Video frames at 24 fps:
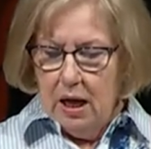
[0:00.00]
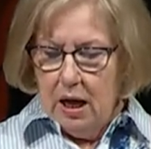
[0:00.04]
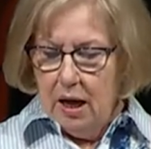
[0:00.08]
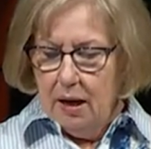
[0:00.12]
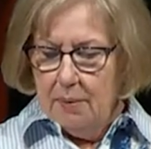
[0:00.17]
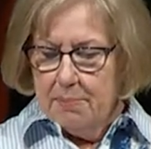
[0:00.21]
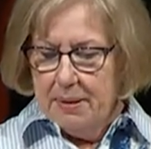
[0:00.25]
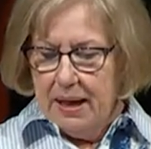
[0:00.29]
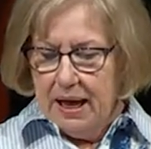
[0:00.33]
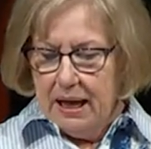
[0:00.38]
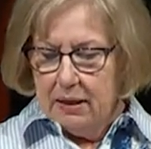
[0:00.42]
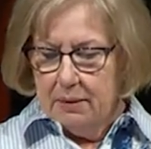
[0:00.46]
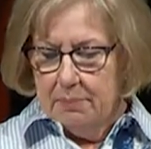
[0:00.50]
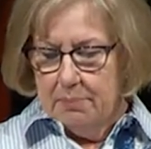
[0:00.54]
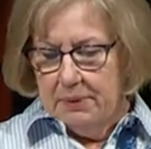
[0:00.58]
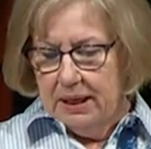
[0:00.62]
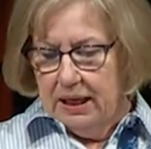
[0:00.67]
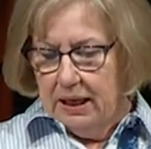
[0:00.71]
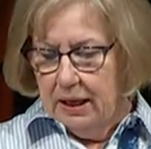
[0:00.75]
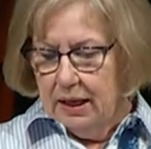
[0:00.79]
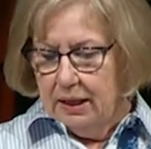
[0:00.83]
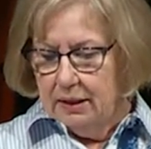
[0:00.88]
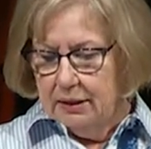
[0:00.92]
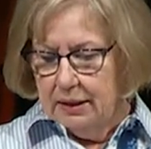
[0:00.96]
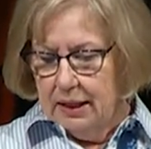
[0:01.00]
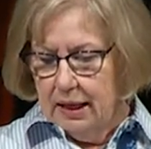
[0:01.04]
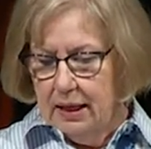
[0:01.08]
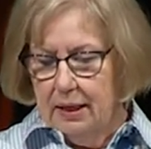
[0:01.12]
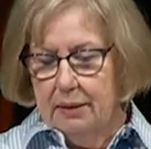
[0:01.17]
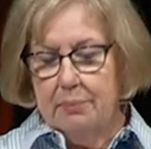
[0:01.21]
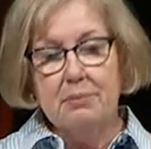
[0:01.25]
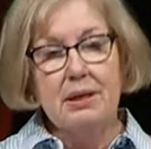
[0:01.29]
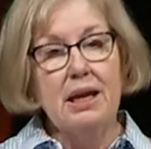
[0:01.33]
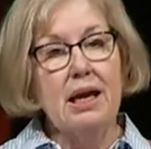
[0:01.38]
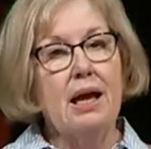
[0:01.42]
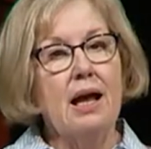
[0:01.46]
about a man
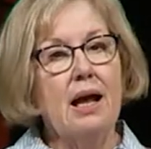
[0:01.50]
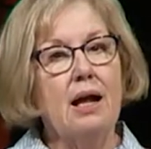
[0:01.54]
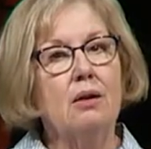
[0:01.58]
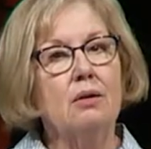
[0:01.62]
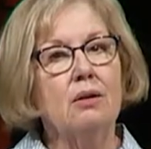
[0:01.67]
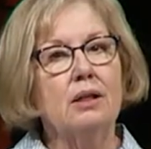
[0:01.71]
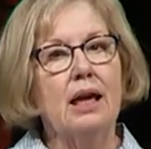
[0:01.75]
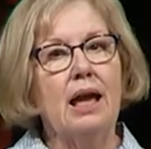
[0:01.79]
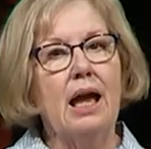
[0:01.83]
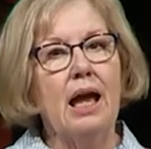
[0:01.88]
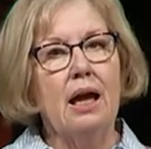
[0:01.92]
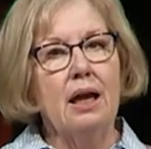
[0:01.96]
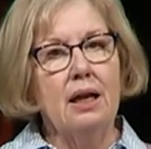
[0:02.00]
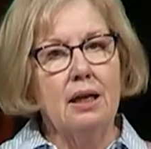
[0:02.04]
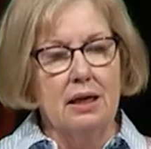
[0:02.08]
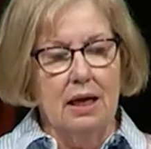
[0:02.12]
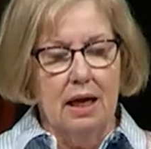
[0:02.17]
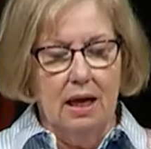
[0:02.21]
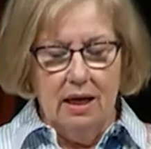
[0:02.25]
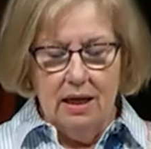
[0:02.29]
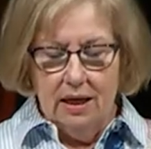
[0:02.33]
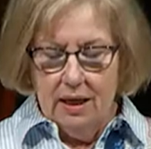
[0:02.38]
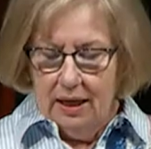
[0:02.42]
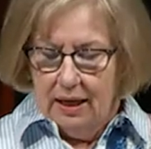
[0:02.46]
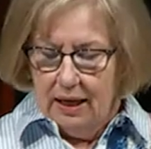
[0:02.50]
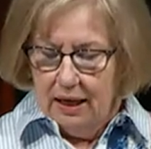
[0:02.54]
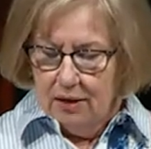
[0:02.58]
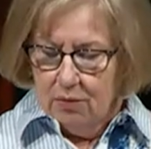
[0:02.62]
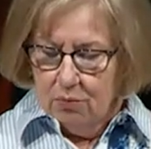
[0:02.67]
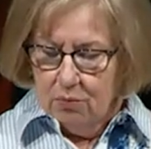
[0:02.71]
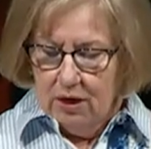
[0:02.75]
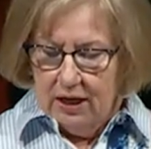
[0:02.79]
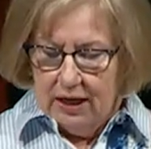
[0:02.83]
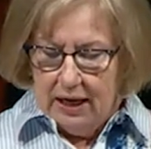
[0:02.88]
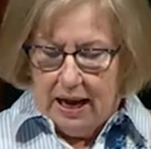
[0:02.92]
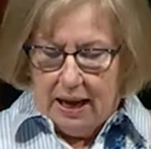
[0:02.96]
named Elkanah
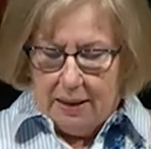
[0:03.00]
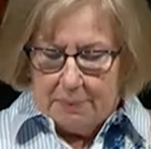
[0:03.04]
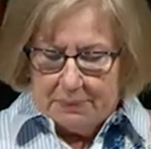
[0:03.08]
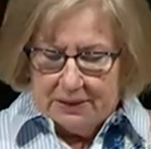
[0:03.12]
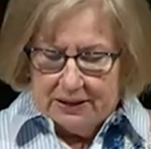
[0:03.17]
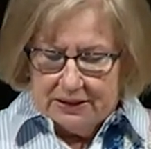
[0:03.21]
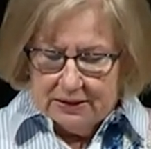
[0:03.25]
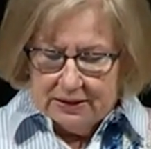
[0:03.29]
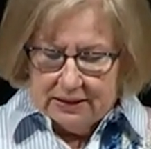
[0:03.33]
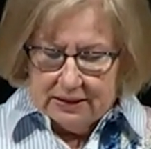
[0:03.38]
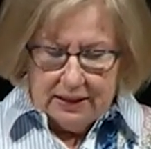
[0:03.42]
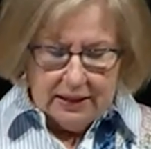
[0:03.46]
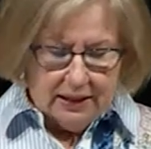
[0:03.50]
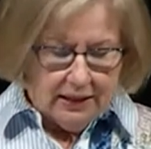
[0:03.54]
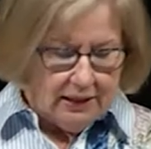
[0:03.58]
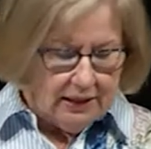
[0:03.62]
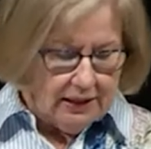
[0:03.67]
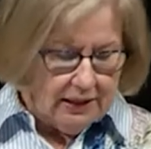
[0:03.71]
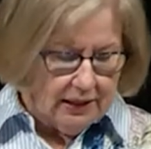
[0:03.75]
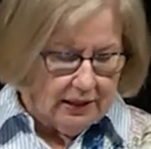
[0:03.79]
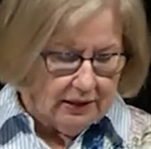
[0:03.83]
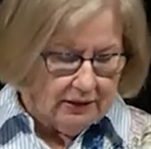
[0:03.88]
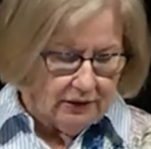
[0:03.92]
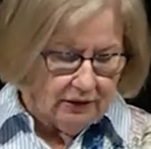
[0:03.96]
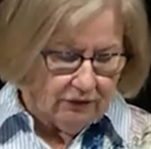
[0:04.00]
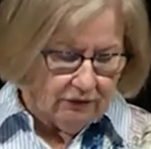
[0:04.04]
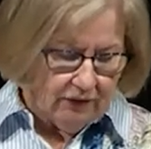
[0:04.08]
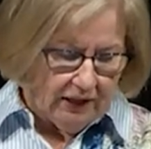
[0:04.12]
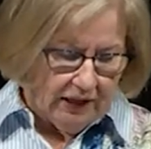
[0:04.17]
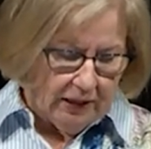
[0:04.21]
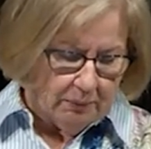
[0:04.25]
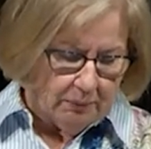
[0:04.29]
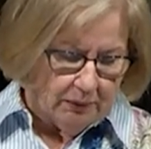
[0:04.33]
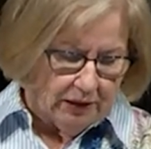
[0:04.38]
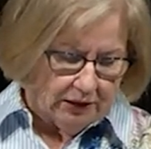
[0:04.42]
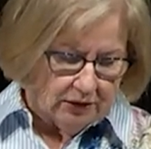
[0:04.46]
and what happens in his
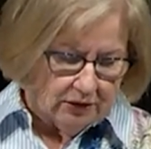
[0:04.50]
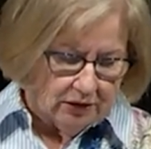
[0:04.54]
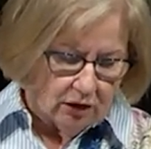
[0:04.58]
family.